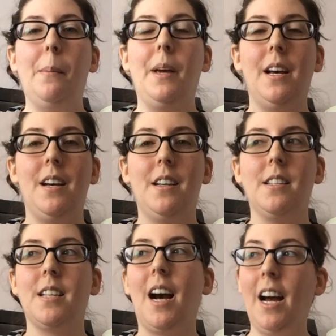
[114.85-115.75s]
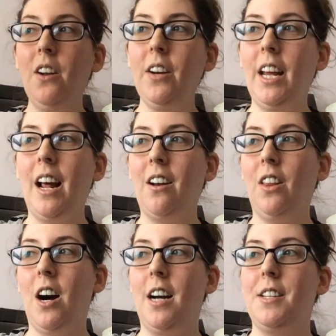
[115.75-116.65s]
because I don't get out a
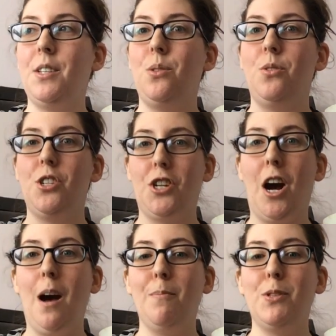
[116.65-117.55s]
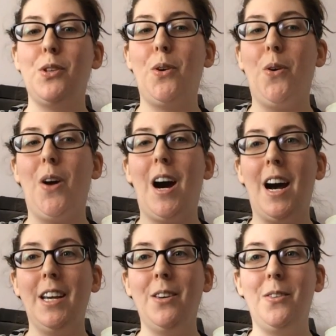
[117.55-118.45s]
lot to shop so
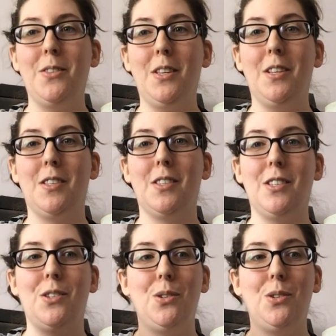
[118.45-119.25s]
I use this